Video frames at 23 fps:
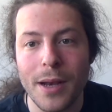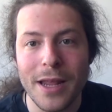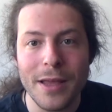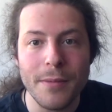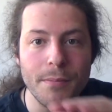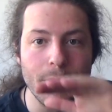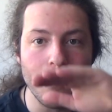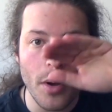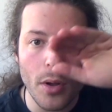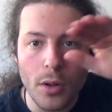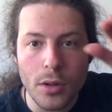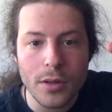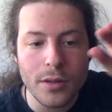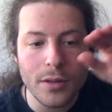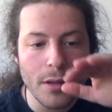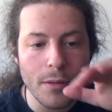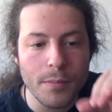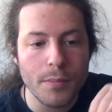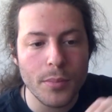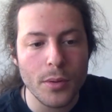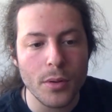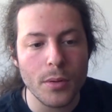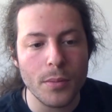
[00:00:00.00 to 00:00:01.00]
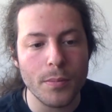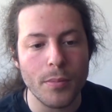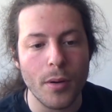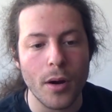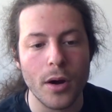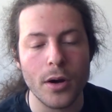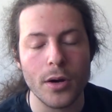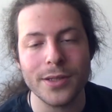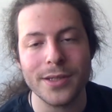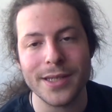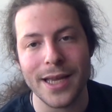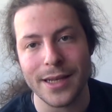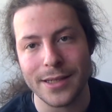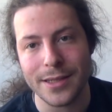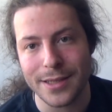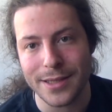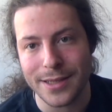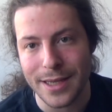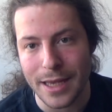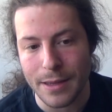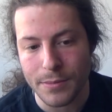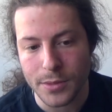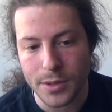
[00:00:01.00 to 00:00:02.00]
play multiple parts at the
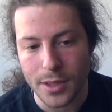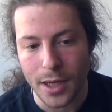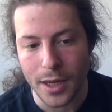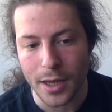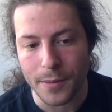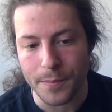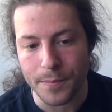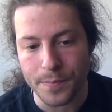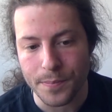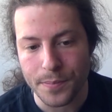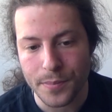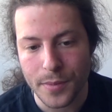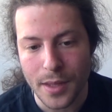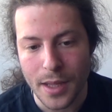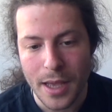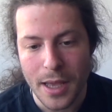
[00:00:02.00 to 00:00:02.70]
same time.